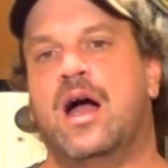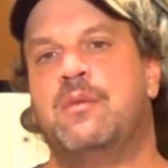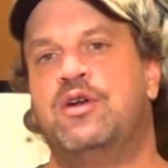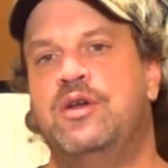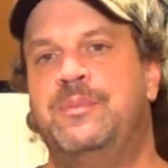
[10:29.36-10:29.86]

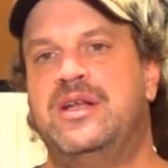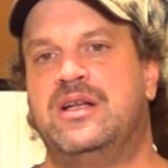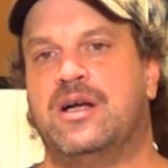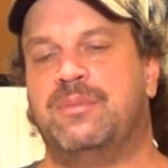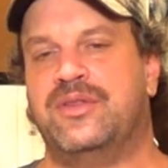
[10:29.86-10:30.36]
I'm going to repeat
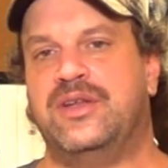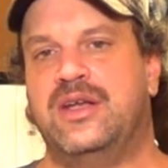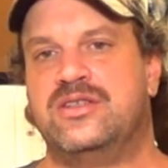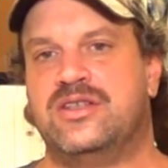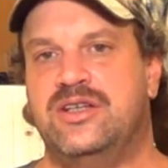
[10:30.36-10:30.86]
a couple
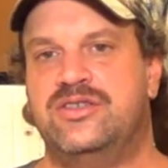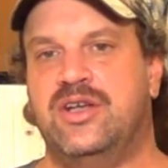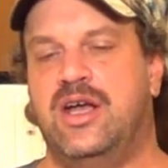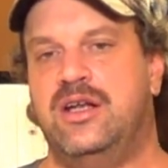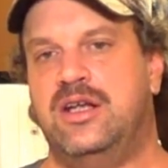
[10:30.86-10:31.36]
things I
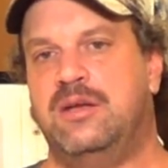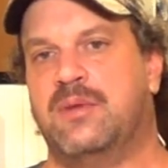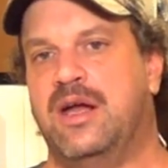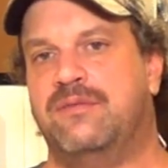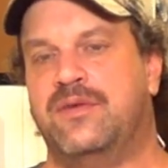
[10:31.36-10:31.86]
said in
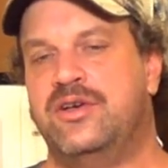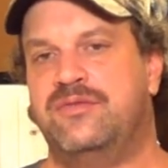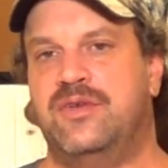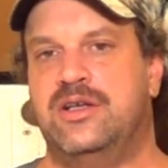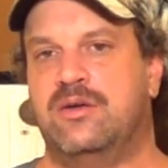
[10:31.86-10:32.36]
my
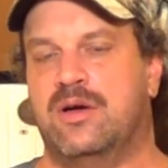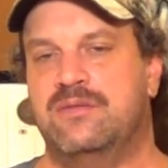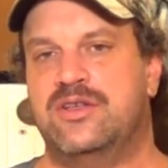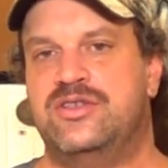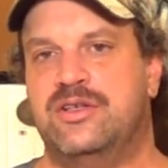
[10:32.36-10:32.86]
first video
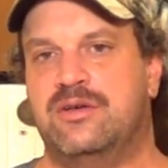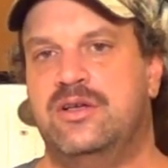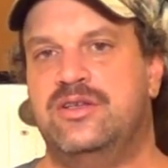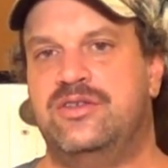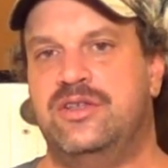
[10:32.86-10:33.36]
of the
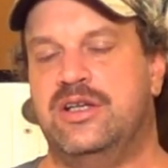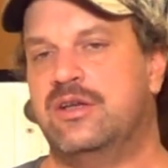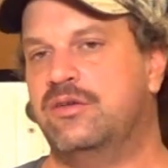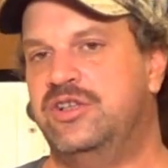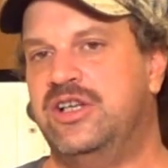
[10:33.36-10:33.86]
series, the
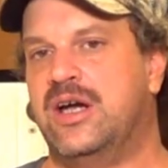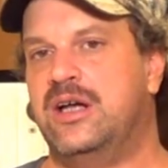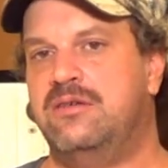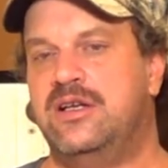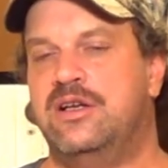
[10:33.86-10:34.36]

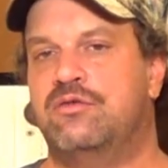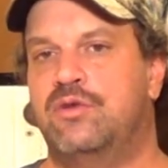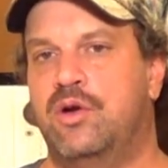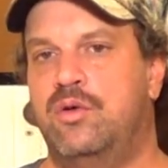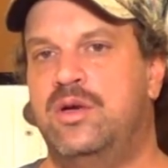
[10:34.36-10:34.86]
dehydrated
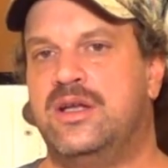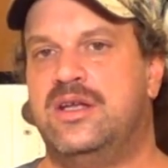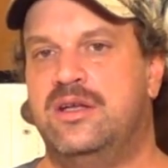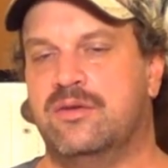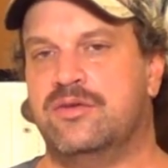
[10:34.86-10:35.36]

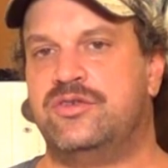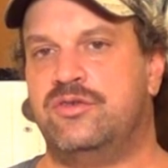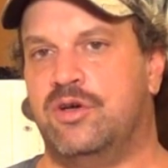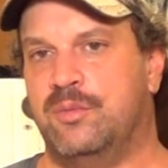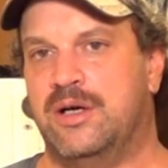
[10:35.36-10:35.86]
roadkill
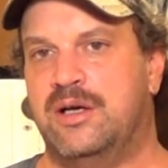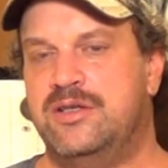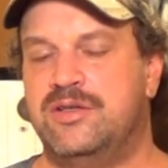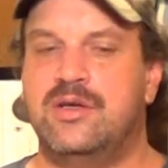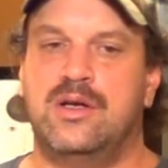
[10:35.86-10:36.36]

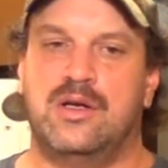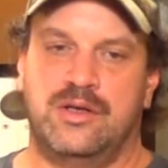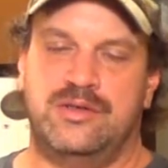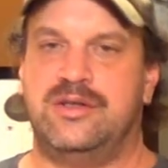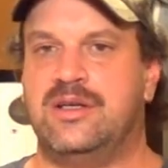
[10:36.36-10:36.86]
strawberries.
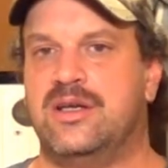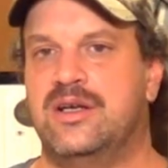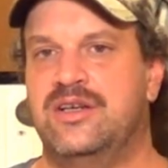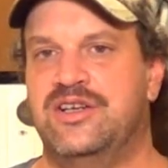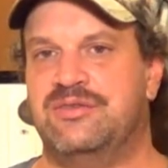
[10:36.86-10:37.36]
So you can
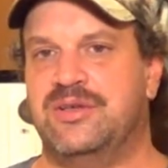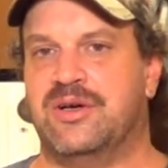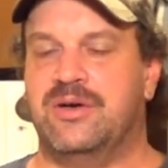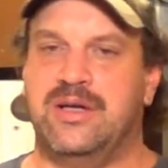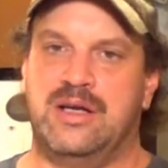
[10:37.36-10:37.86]
kind of
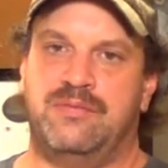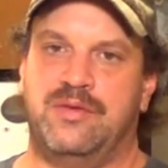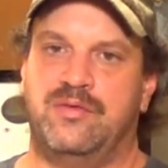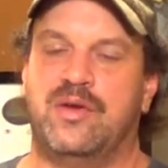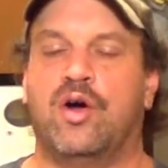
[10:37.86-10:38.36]
disregard that if
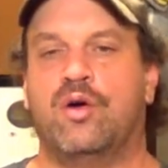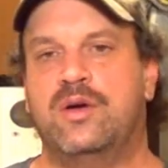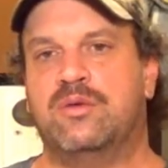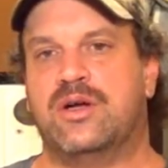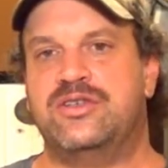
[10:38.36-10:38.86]
you've
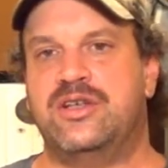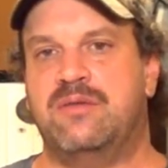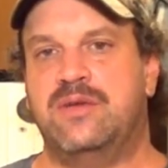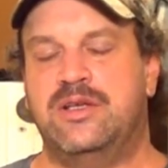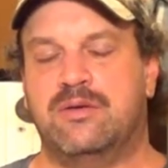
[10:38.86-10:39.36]
already watched
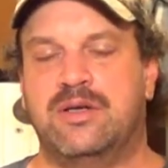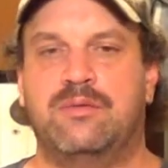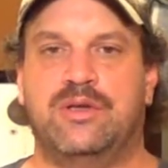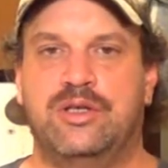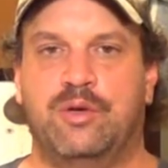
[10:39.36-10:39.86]
that video, and I
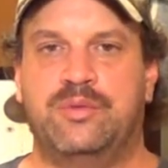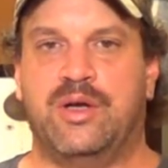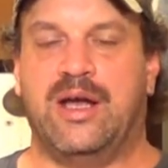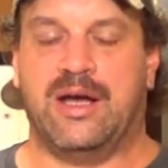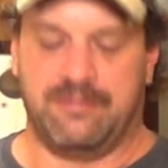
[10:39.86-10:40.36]
really hope
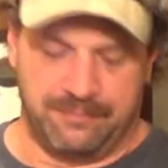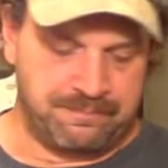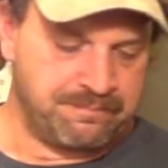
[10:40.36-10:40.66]
you have.